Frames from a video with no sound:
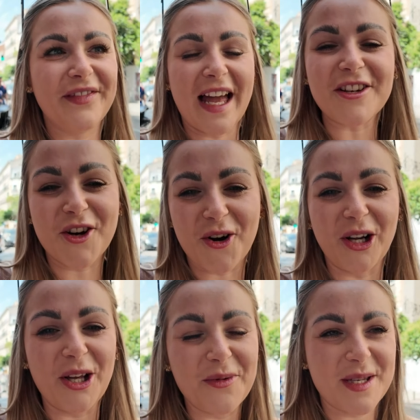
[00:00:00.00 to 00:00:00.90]
that
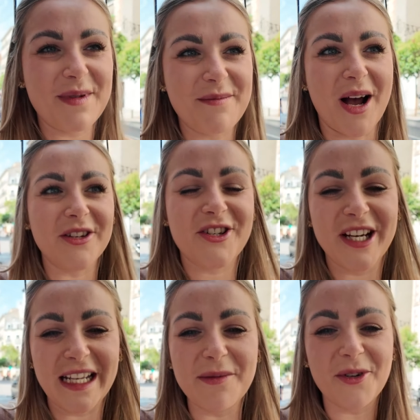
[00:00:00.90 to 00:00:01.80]
chocolate was a bit much
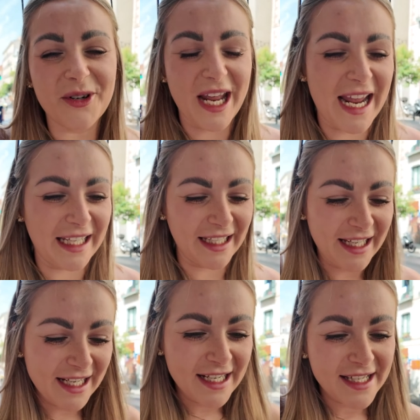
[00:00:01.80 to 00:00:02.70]
in the morning.
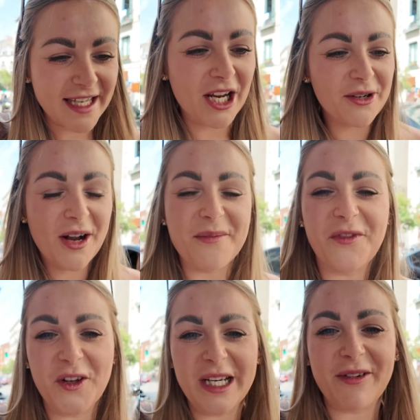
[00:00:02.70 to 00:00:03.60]
So I'm
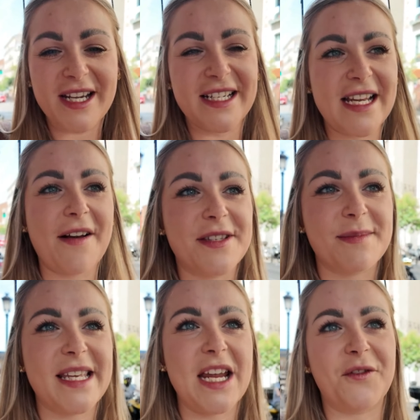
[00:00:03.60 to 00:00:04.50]
fully ready to have
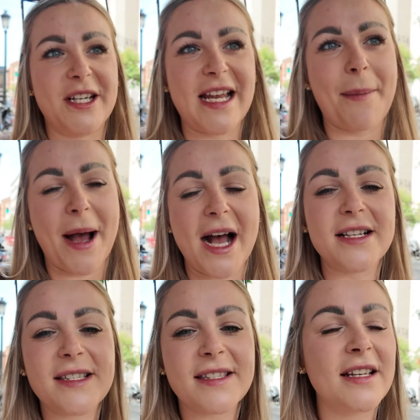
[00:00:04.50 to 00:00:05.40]
some savoury
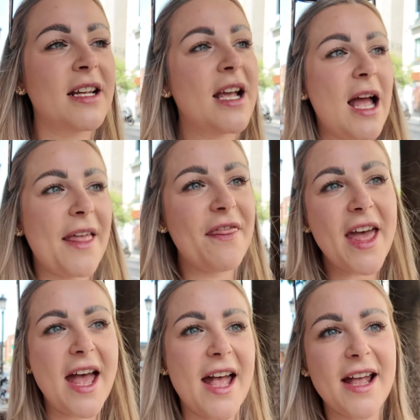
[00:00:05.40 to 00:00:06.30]
tapas. And
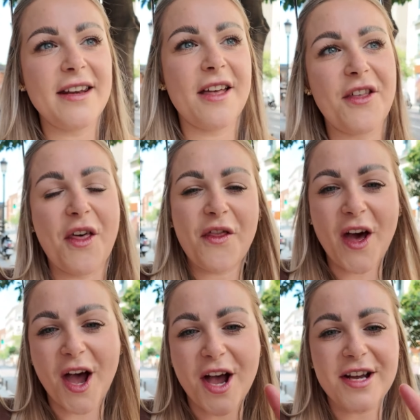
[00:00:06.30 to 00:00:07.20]
then the
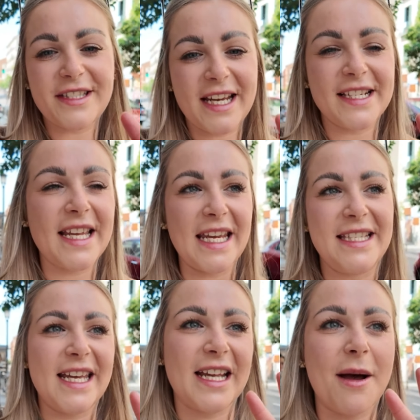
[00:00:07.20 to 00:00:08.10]
third is
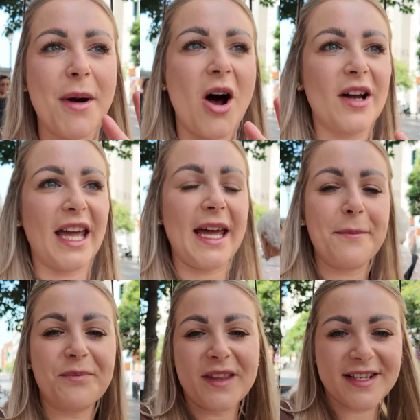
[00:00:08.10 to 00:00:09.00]
eating at a market.
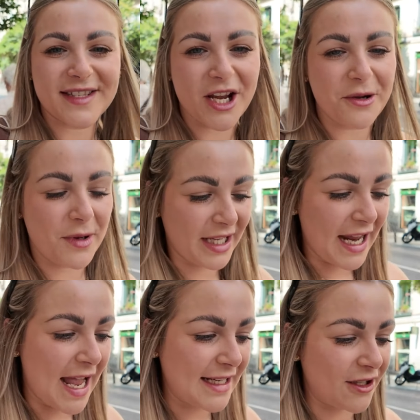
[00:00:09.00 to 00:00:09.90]
So we're going to
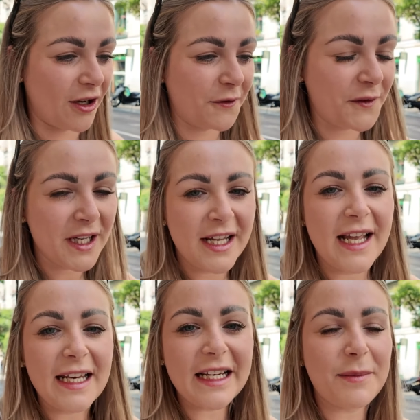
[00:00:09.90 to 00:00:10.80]
head off
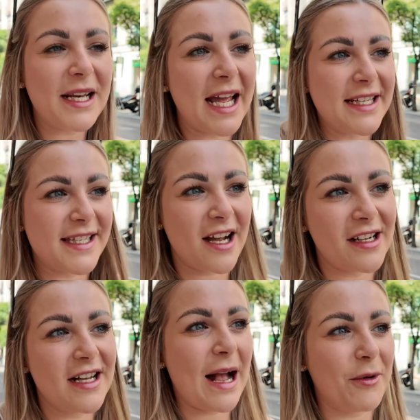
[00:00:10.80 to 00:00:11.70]
a little bit later
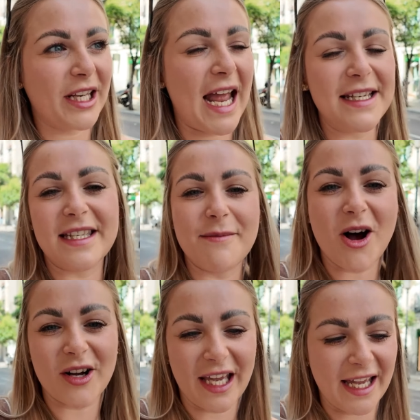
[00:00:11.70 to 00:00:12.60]
and we're going to head to the
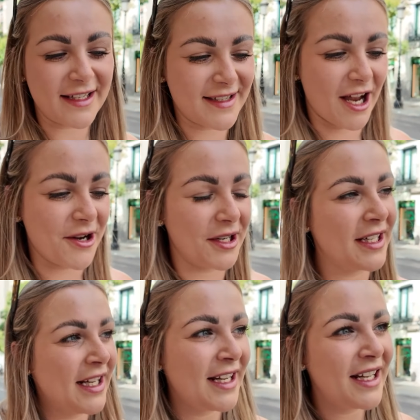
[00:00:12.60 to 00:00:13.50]
market. So
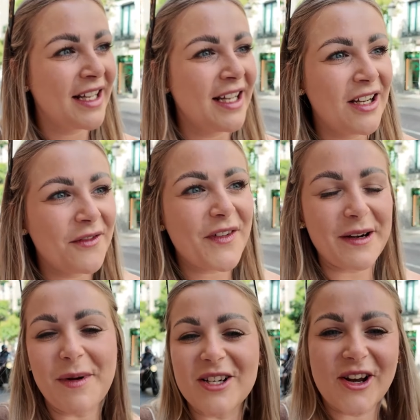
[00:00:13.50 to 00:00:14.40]

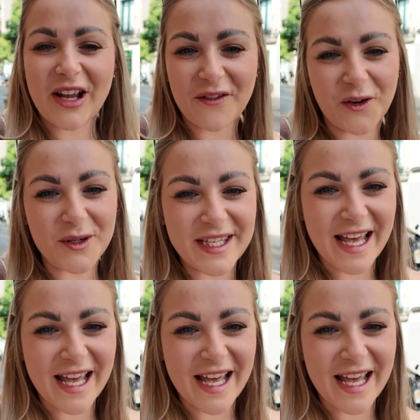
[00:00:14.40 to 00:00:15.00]
very much looking forward to